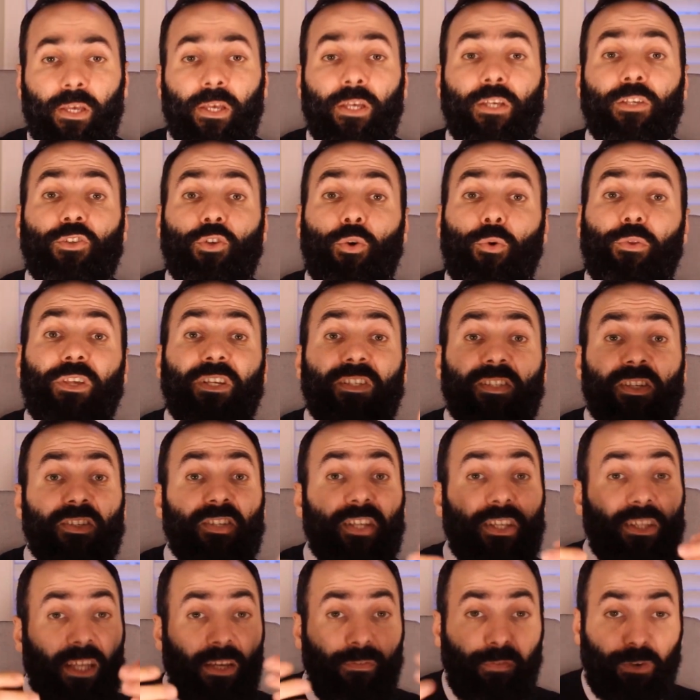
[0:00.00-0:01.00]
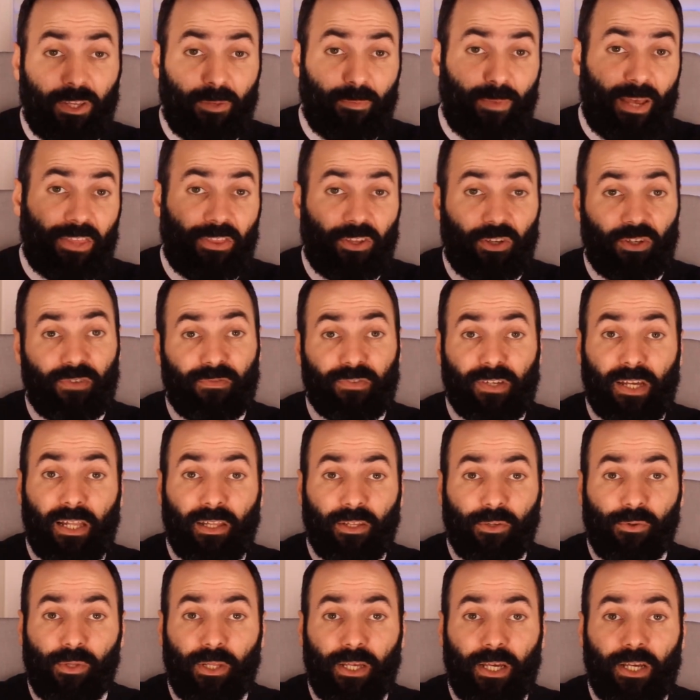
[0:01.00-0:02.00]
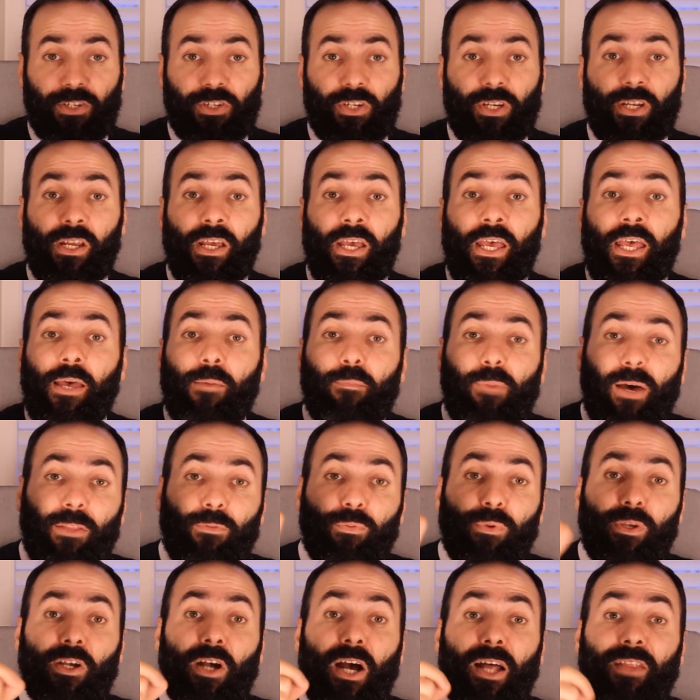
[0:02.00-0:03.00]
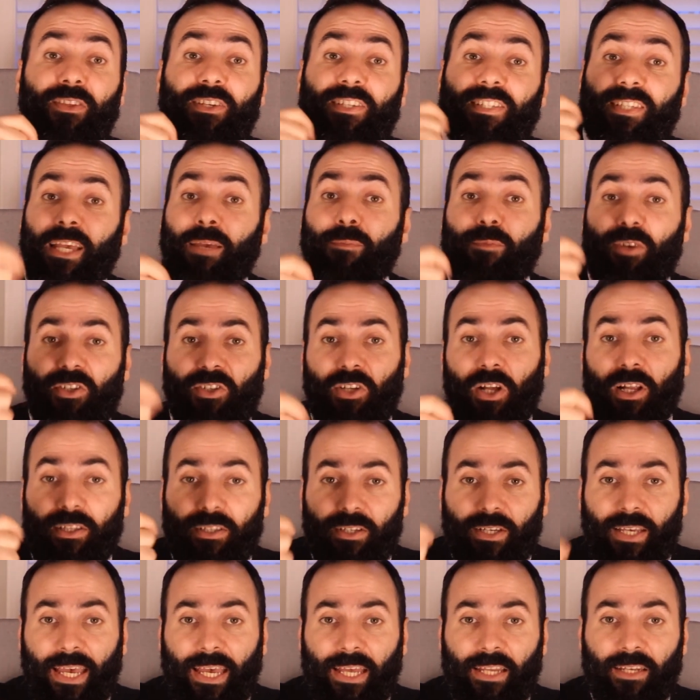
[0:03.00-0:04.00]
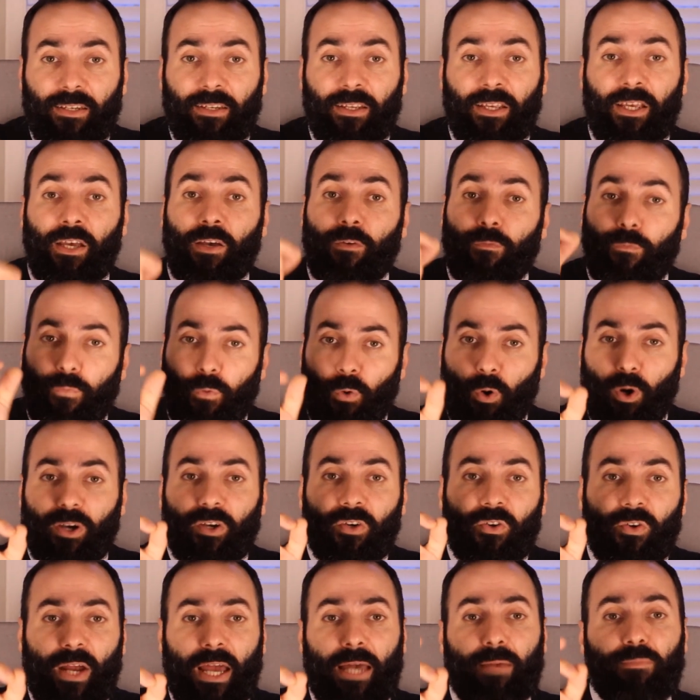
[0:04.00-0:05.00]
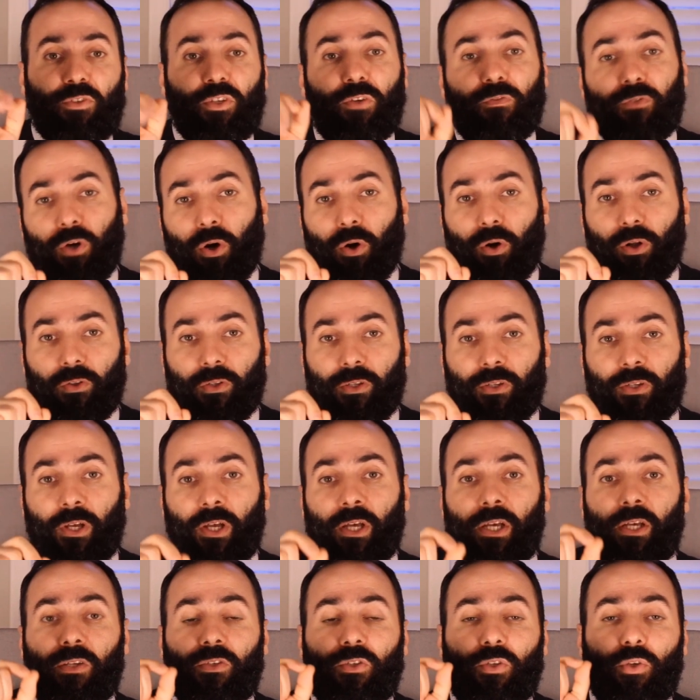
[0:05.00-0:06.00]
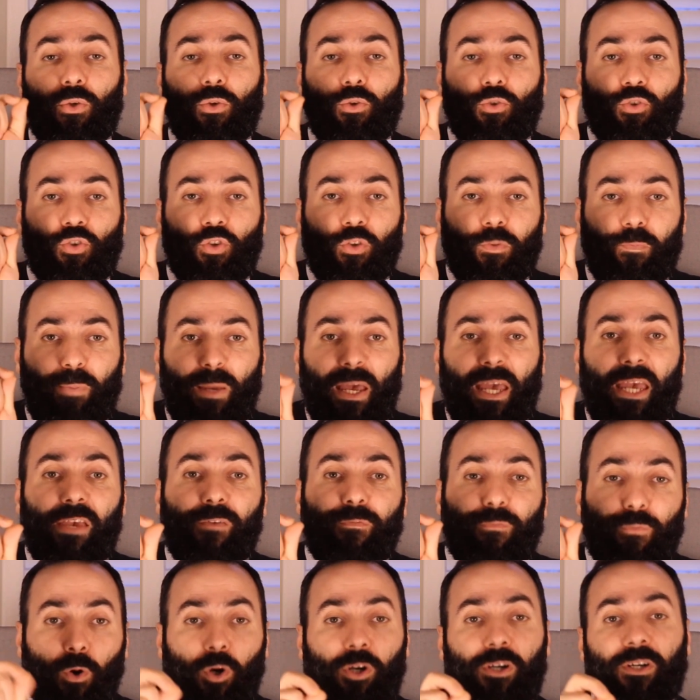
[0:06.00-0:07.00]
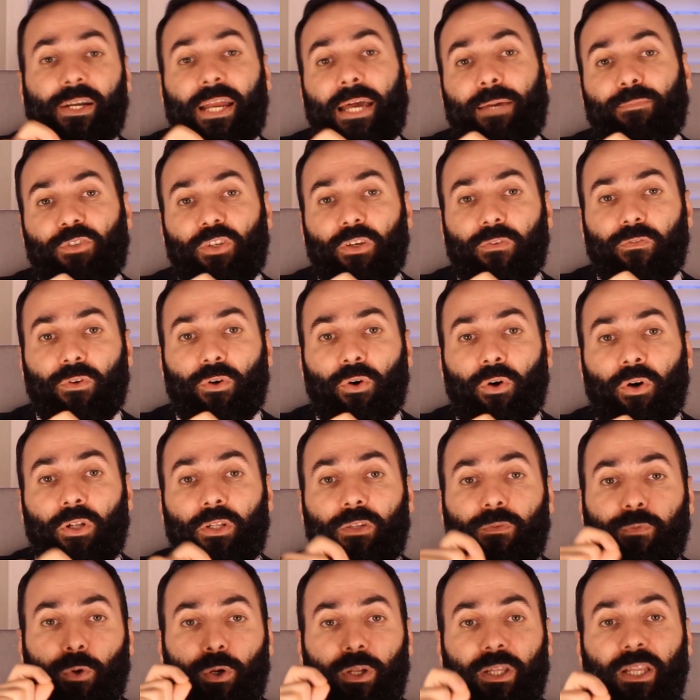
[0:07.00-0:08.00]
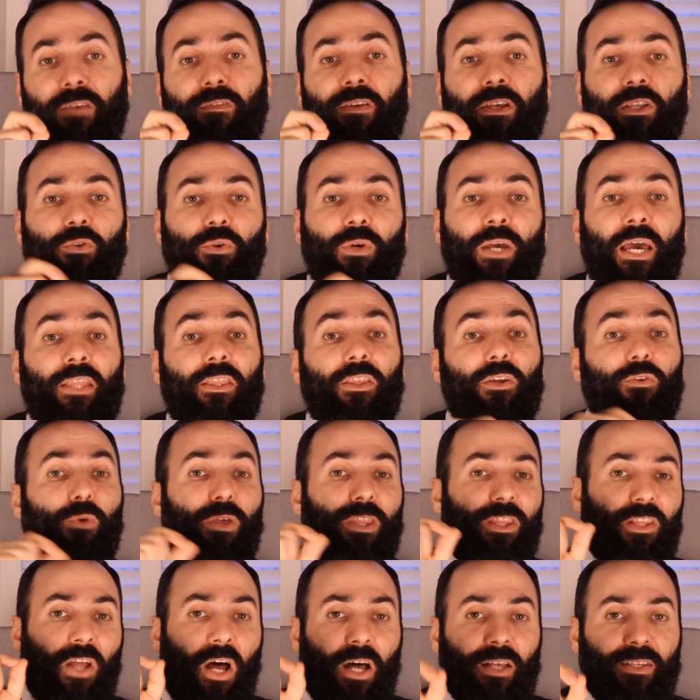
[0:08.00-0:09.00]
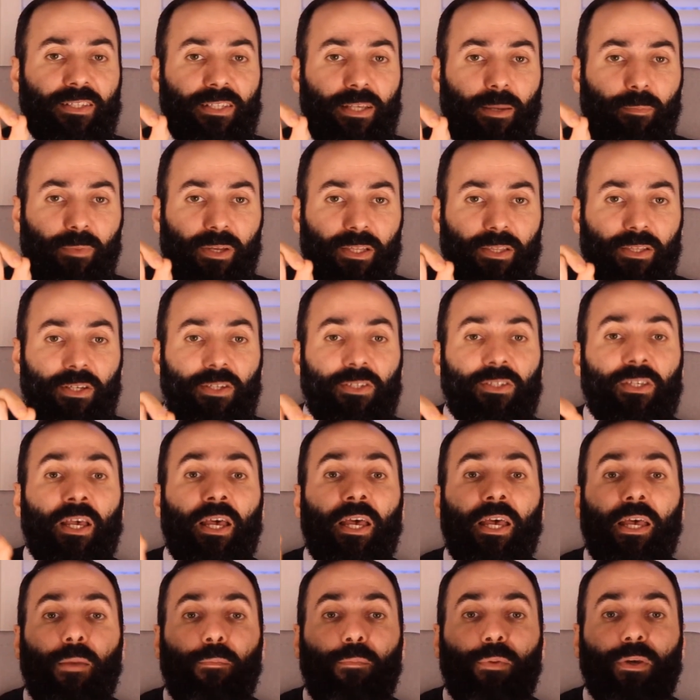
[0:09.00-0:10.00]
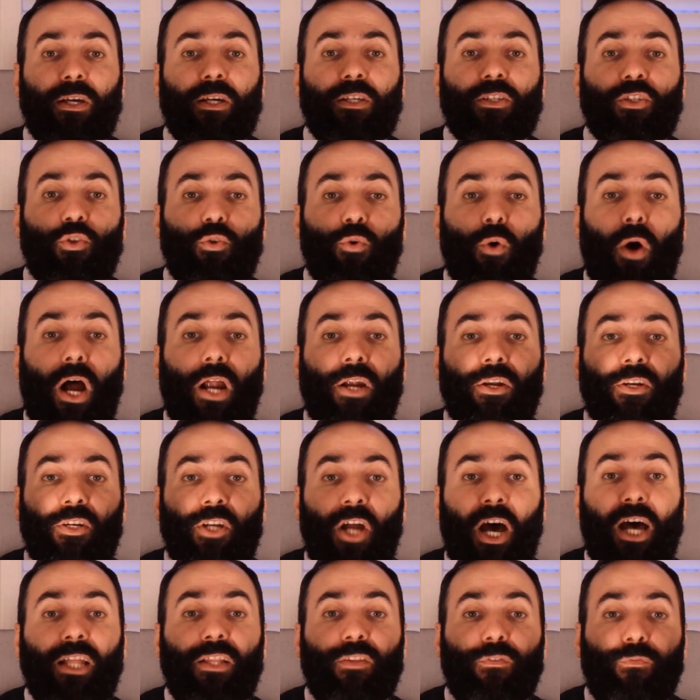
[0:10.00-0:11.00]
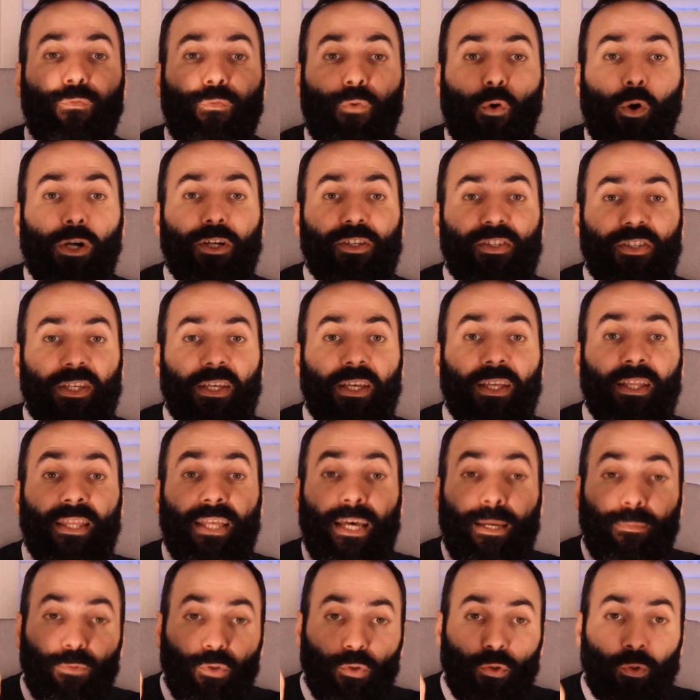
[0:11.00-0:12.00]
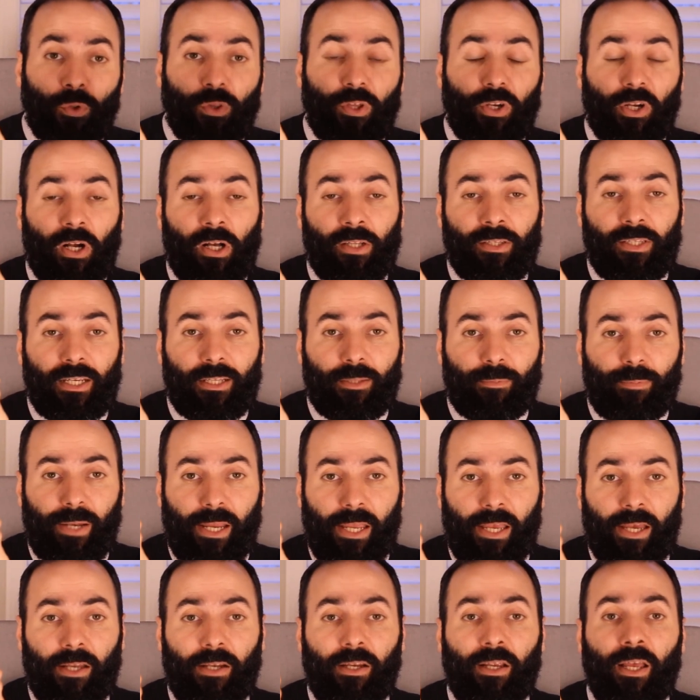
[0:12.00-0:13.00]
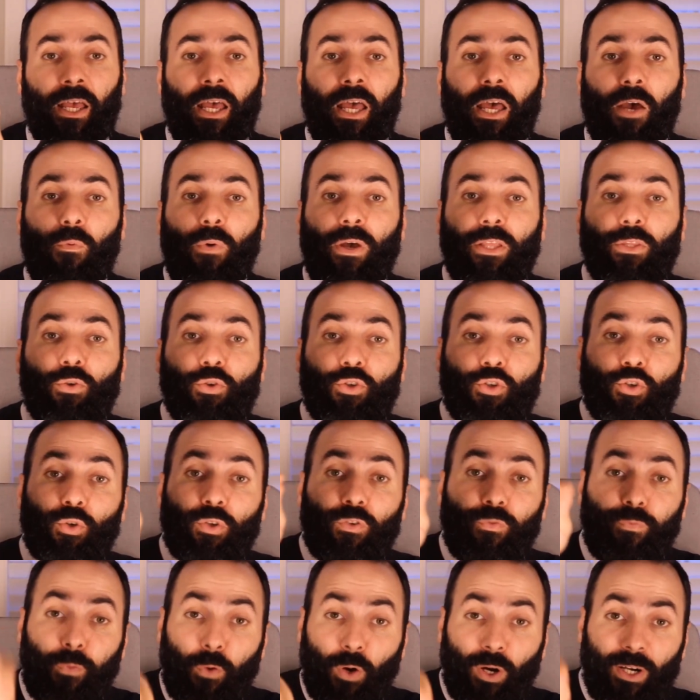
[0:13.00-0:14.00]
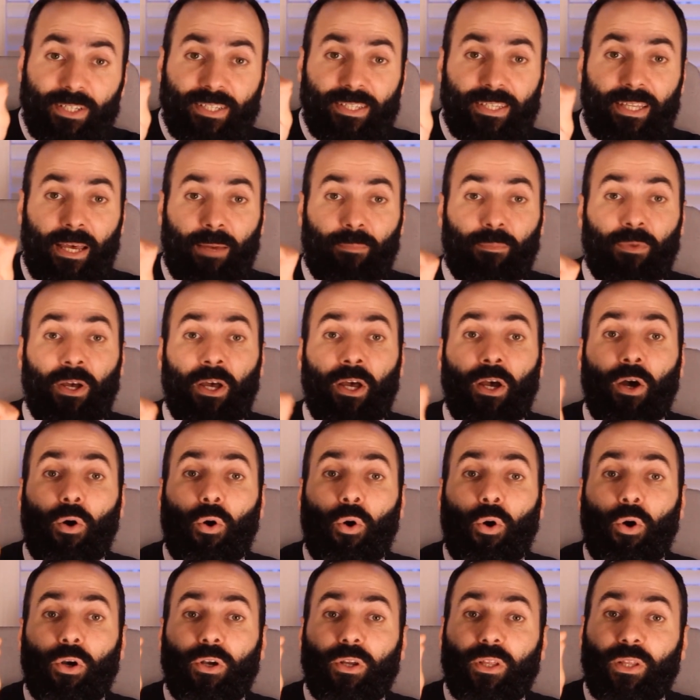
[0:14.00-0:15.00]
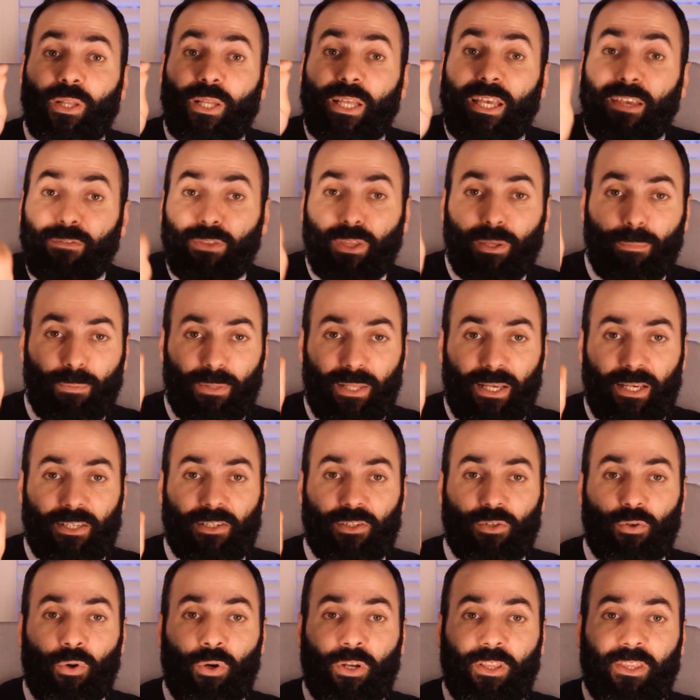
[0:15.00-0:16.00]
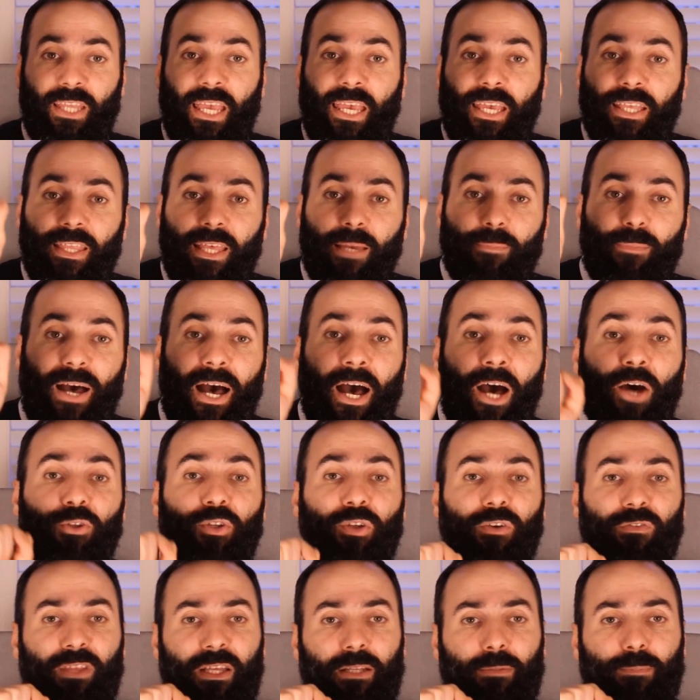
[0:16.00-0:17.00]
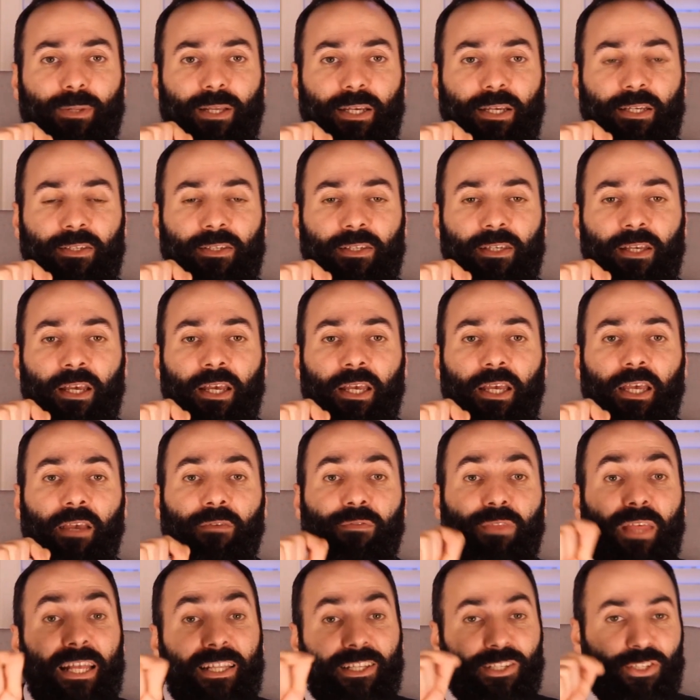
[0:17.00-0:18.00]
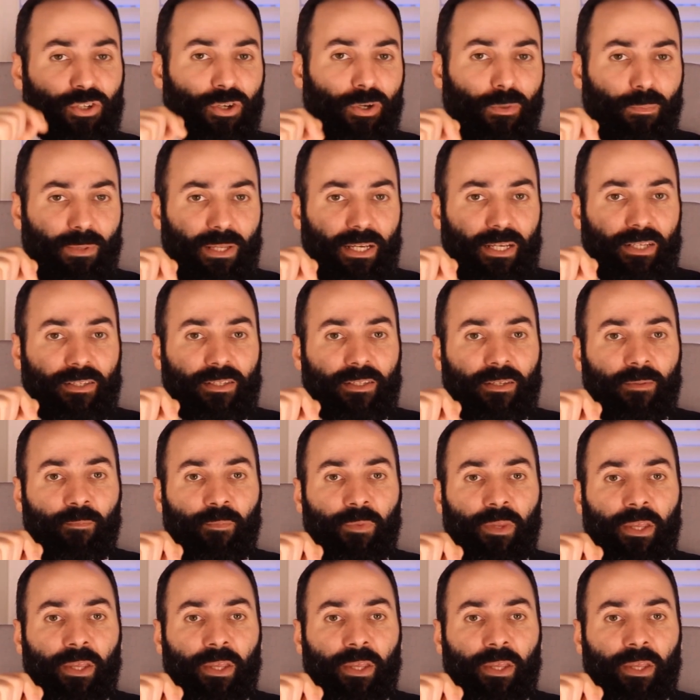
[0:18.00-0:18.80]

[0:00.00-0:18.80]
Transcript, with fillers: So this is a different method of calculation, but we got the same result again, four grams of gold. So you should pay four grams of gold for living together with non-submitters, because you are not forcing them to do the contact prayer when you should force them, or leave the place, or take them out of that place, if that is your place.